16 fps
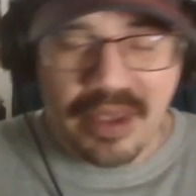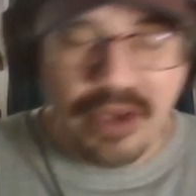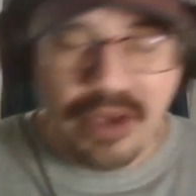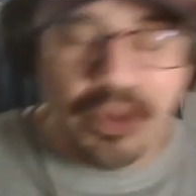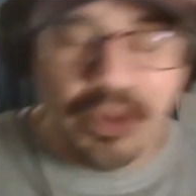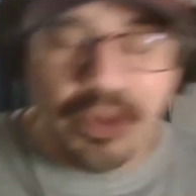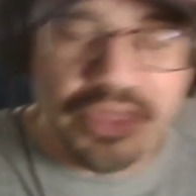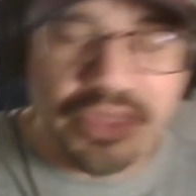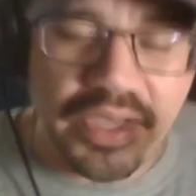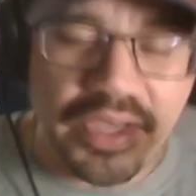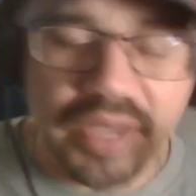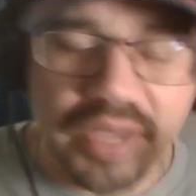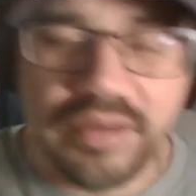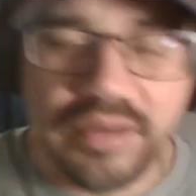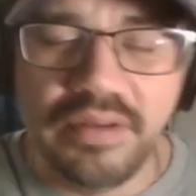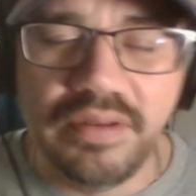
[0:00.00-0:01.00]
with
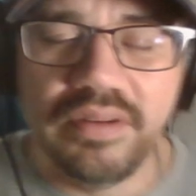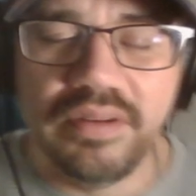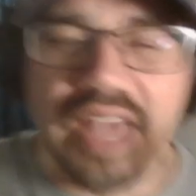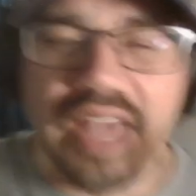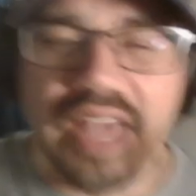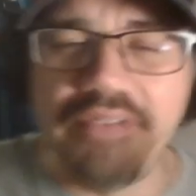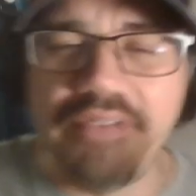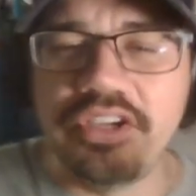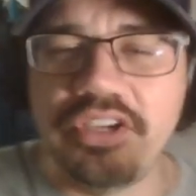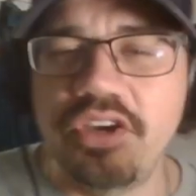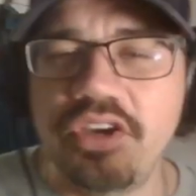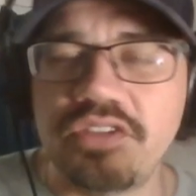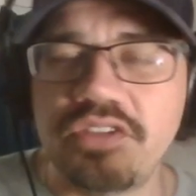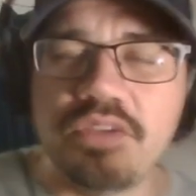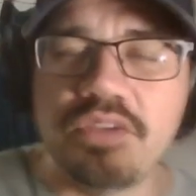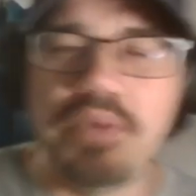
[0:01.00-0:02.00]
Dalvin
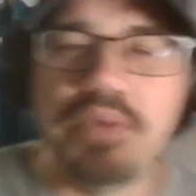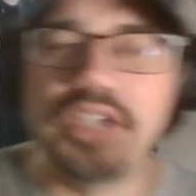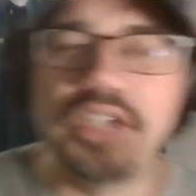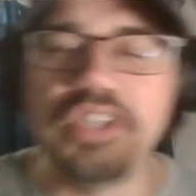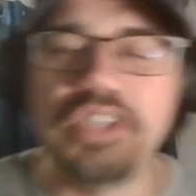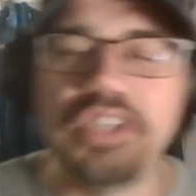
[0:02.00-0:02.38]
Cook so much?